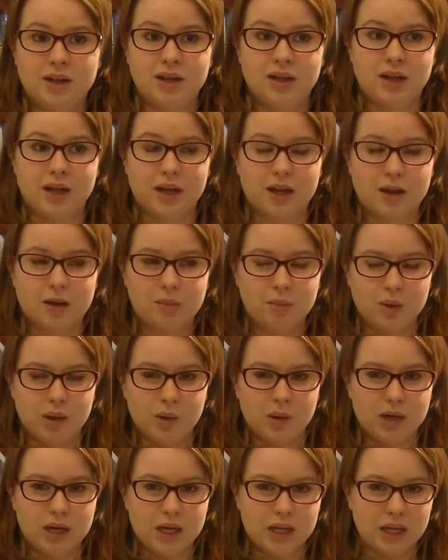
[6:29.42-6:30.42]
like,
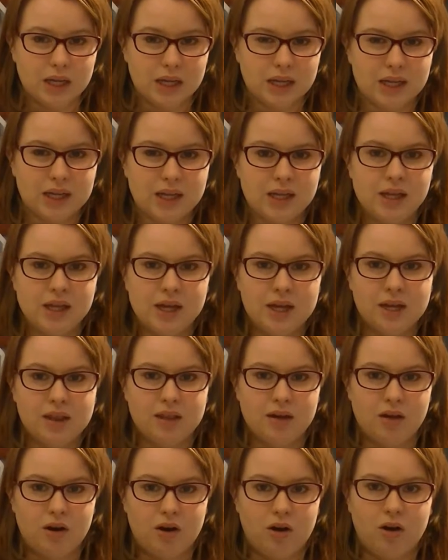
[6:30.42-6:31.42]
community.
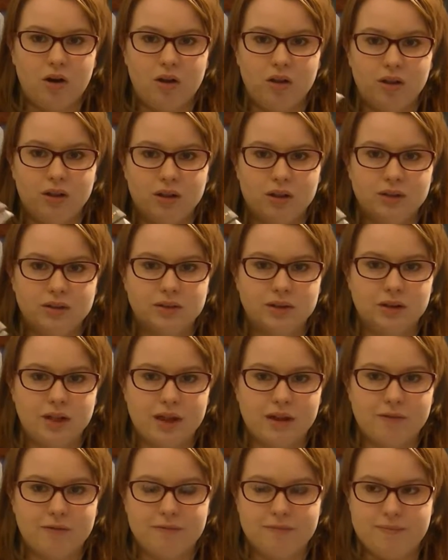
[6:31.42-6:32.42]
They're
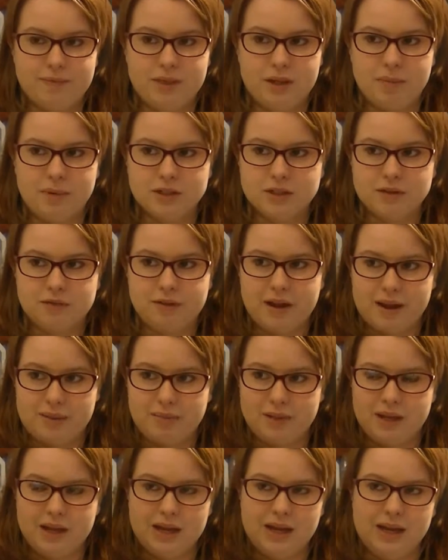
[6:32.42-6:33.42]
a bunch of
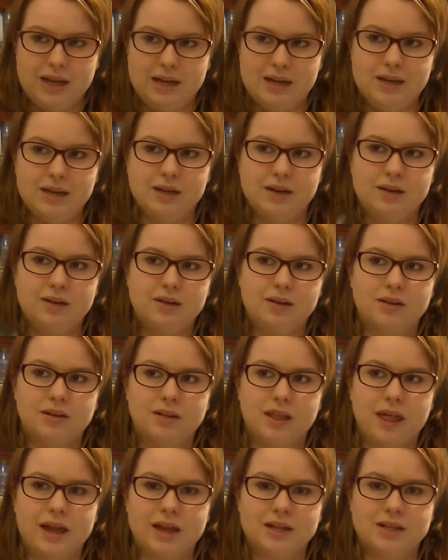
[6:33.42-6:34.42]
family and,
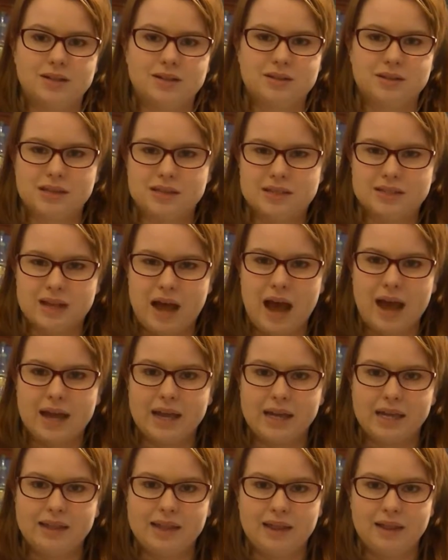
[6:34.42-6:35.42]
like, a
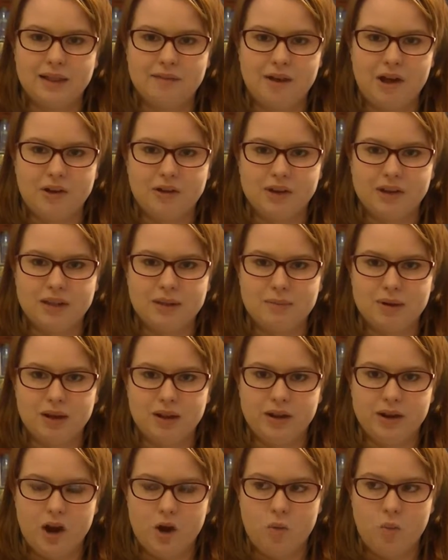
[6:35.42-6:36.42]
society. They live out in the middle
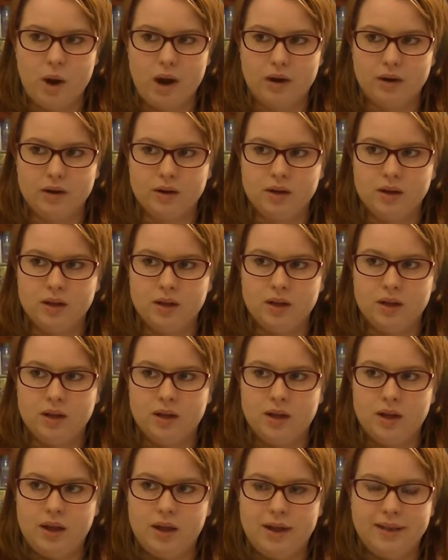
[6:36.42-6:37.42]
of nowhere
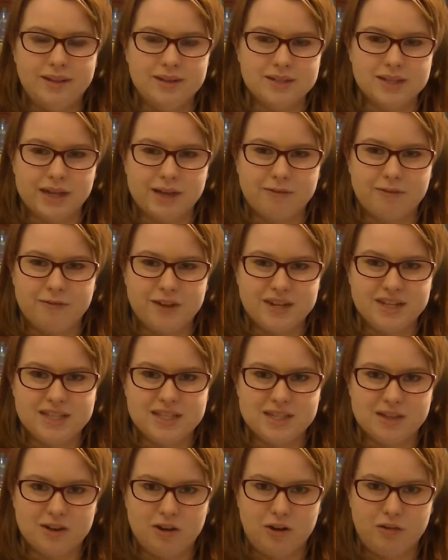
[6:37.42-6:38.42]
in this, like,
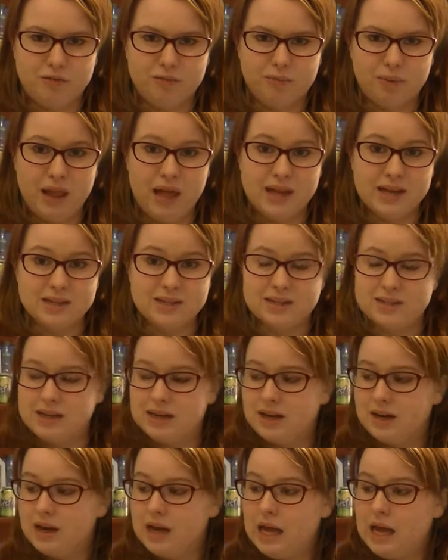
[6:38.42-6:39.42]
fenced off place,
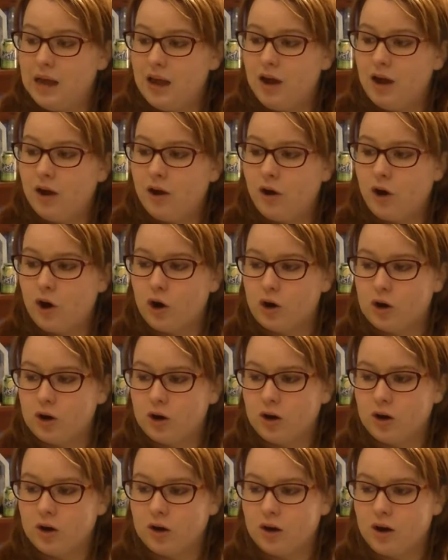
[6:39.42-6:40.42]
and
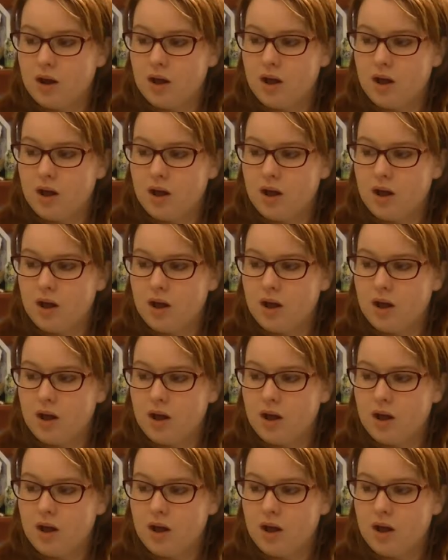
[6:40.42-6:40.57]
her